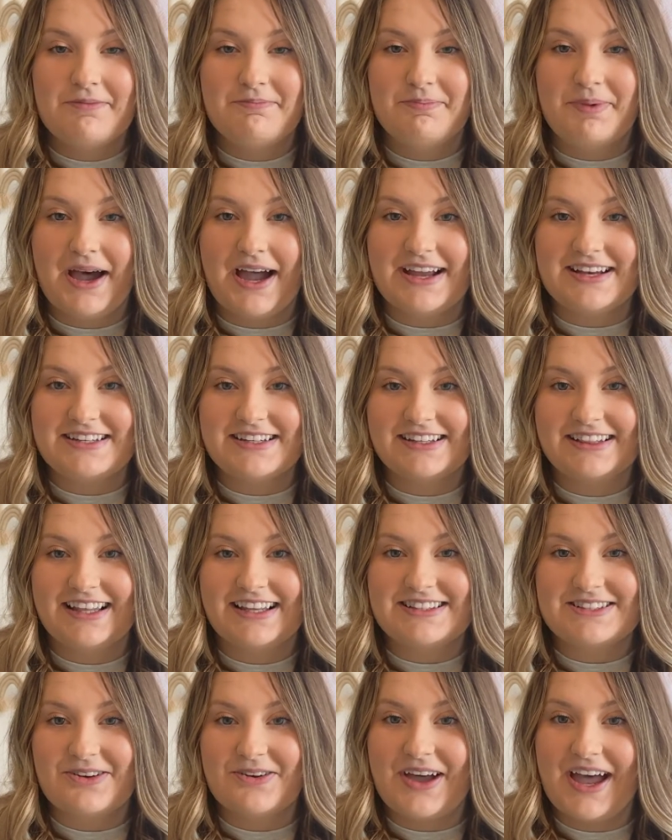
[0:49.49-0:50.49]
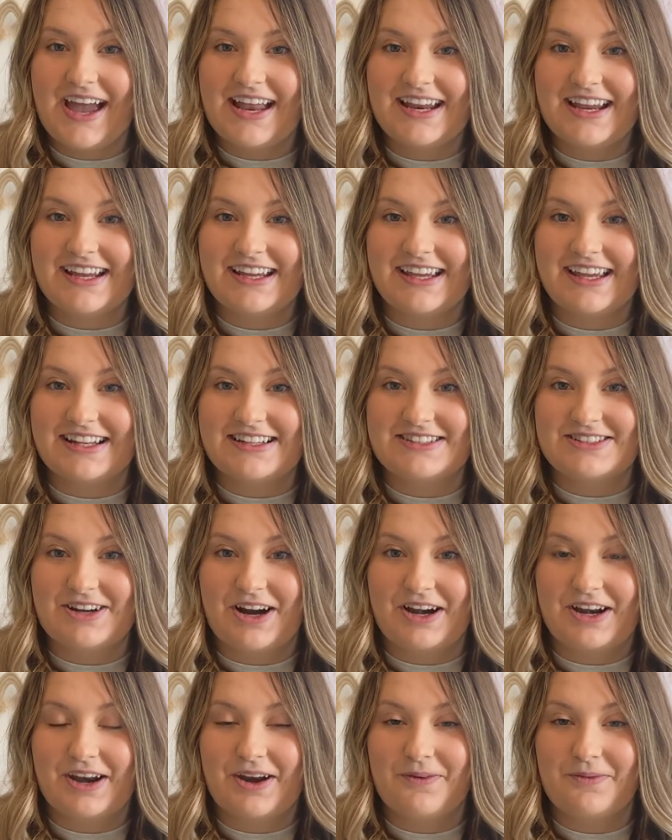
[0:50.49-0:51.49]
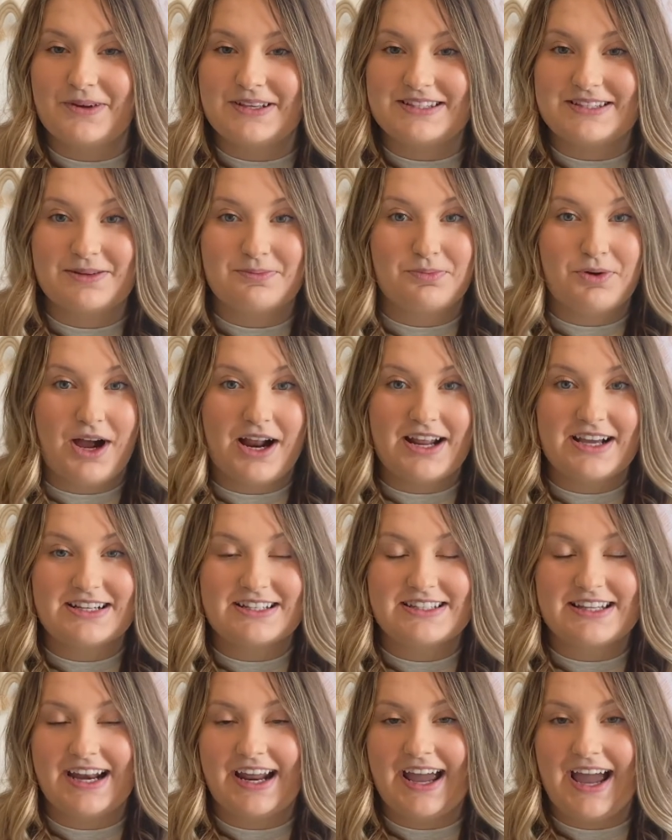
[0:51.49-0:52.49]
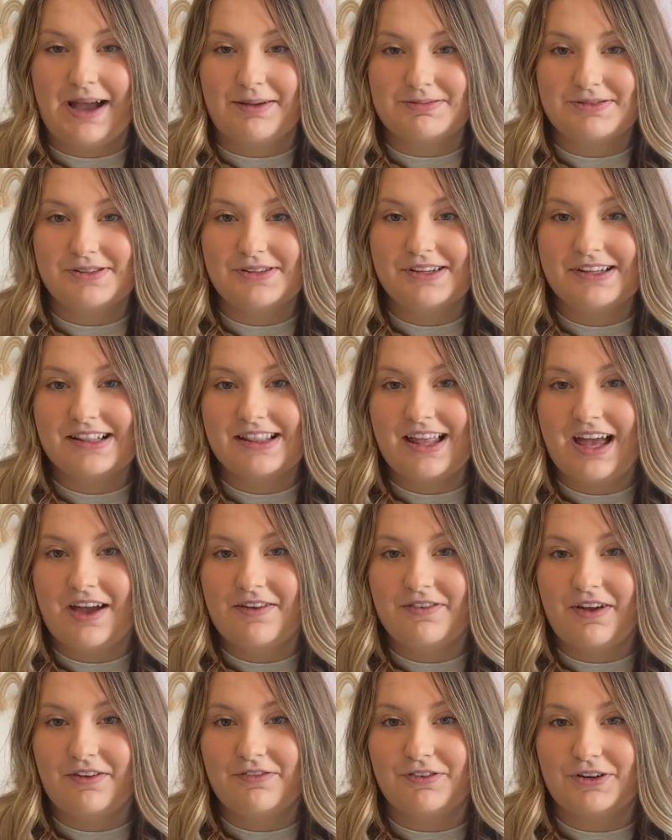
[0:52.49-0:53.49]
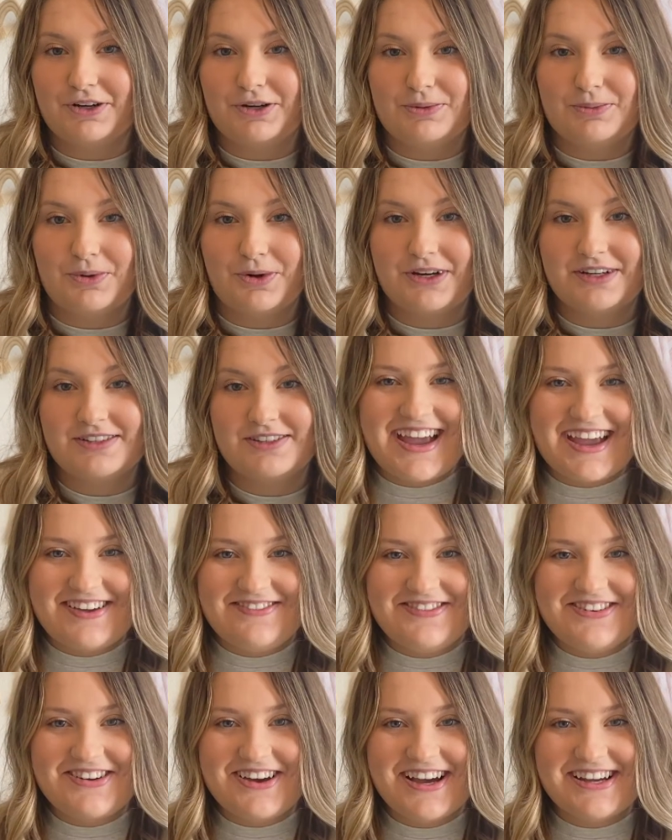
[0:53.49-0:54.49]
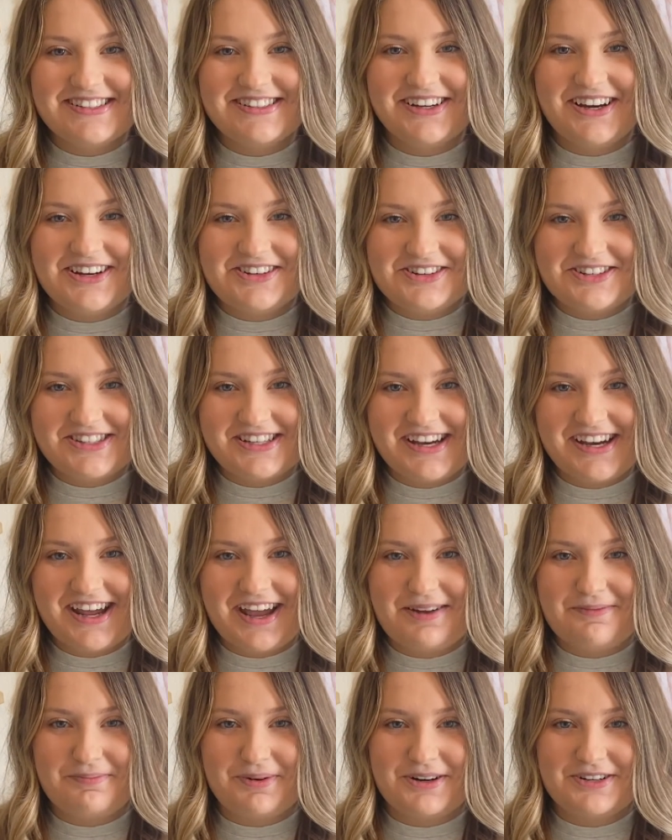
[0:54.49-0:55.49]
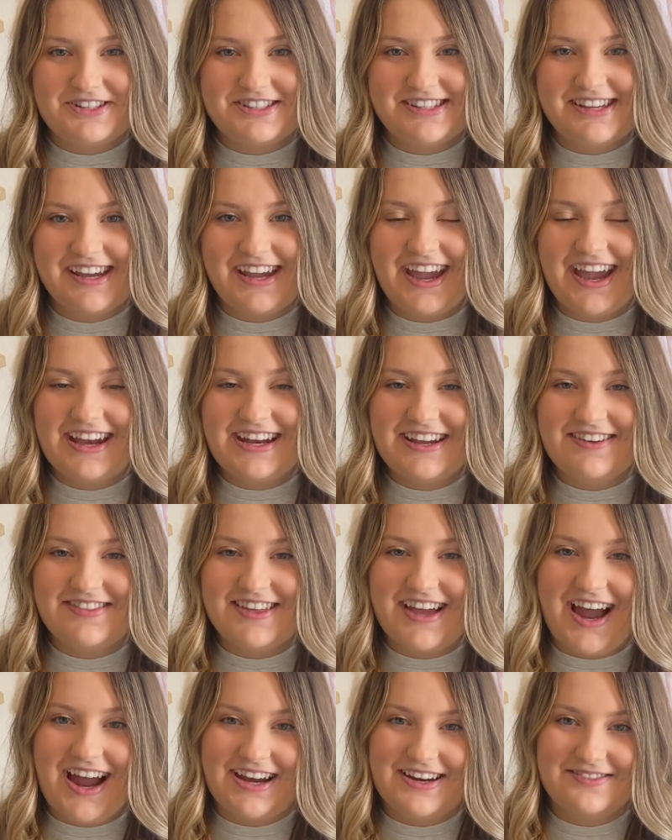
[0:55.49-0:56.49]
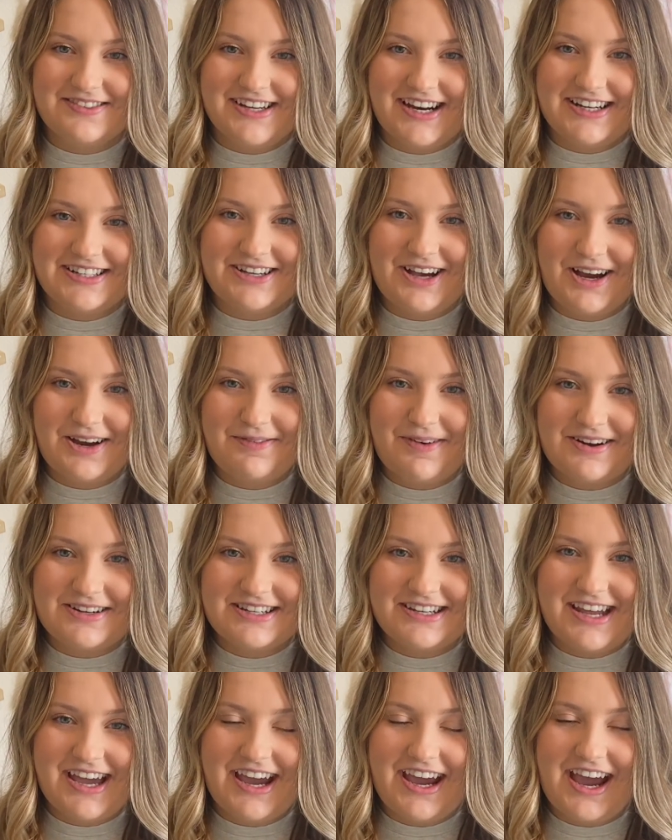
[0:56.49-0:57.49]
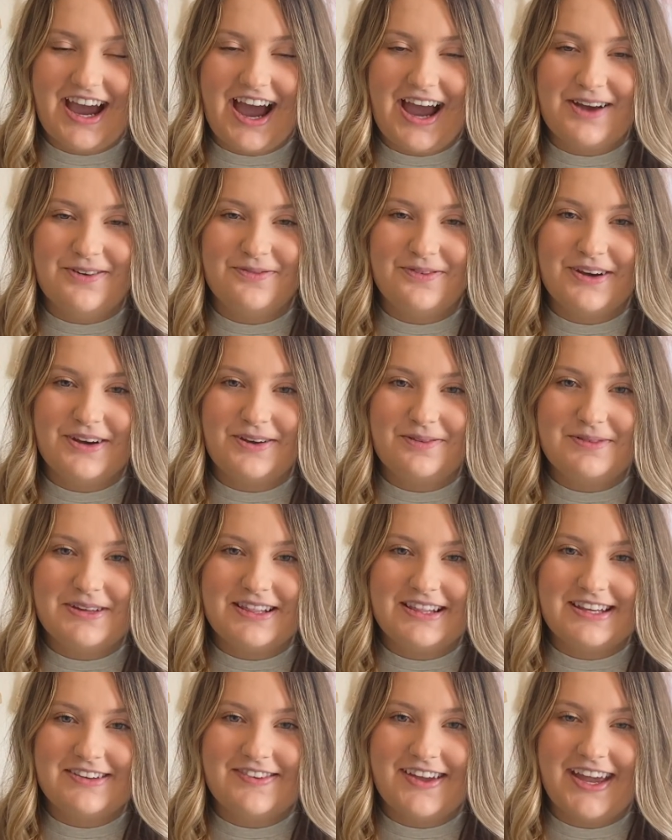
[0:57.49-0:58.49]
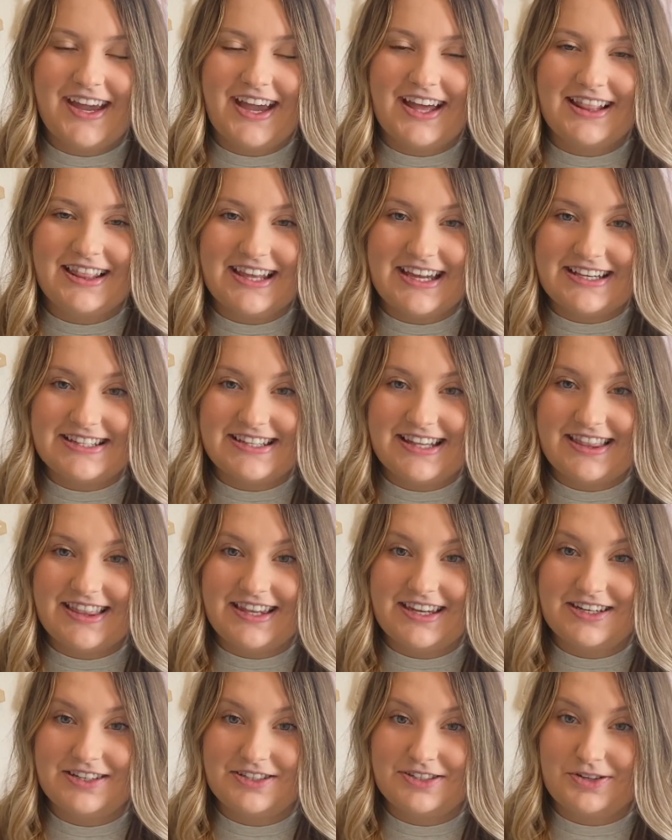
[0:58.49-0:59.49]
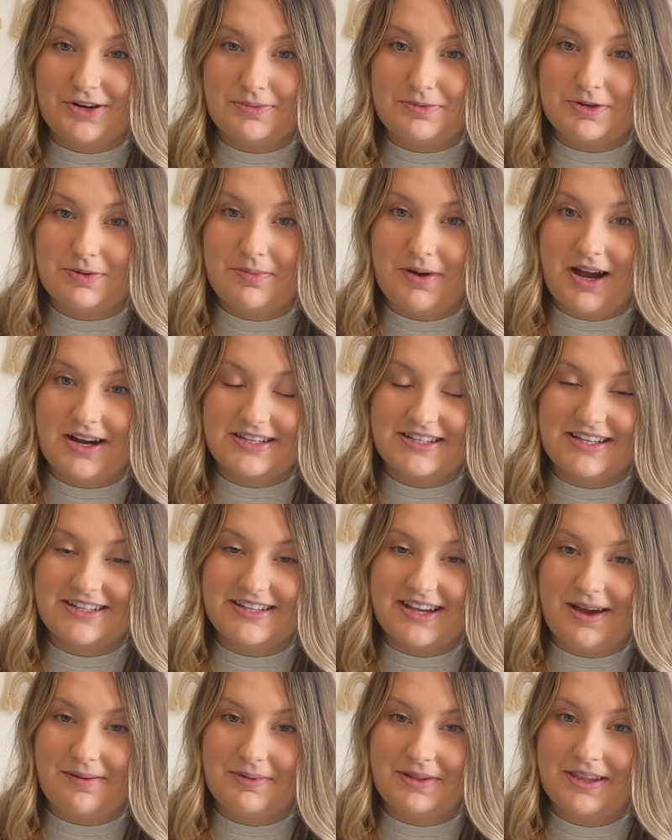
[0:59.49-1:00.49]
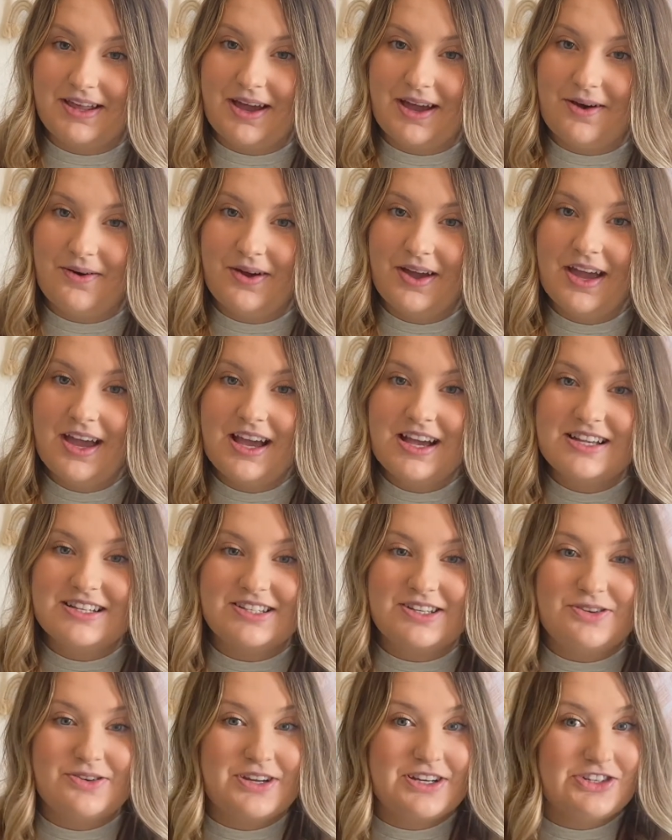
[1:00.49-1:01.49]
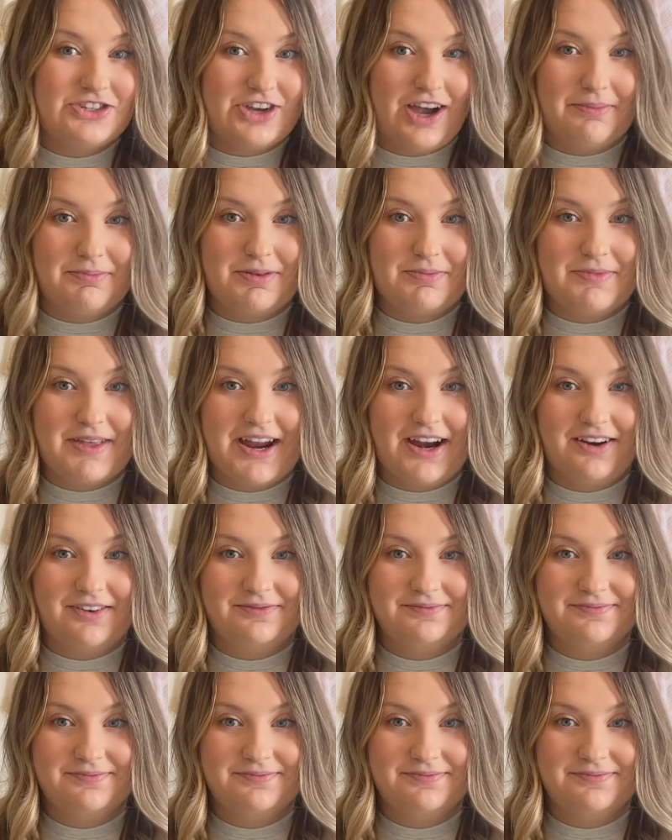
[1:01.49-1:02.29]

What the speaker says: But let's go ahead and get started with some products that I absolutely love for newborns. If you guys are interested in purchasing any of the items that I talk about today, I will be leaving links in the description box down below so you can shop them there.